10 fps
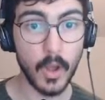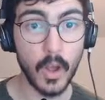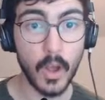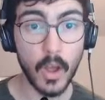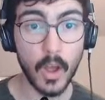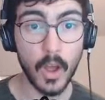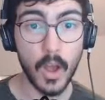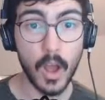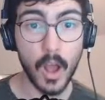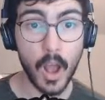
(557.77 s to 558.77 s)

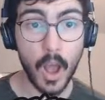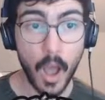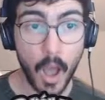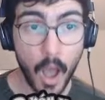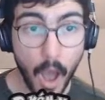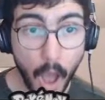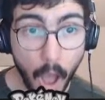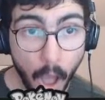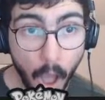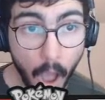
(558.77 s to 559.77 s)

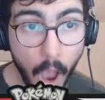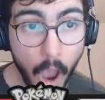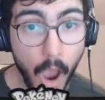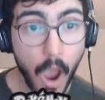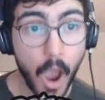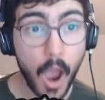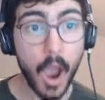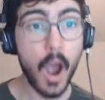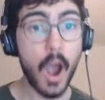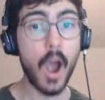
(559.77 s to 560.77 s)
(no one is talking)